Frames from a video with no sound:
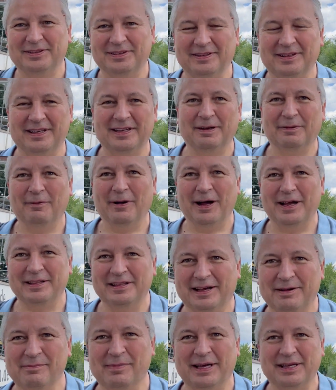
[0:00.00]
in a way
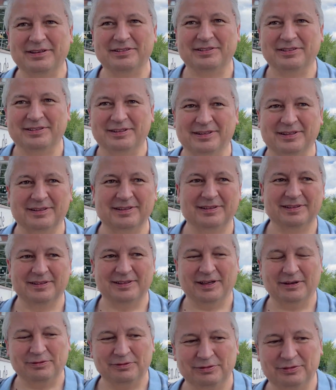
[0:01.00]
that makes
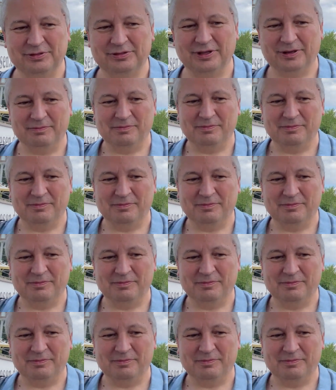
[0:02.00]
those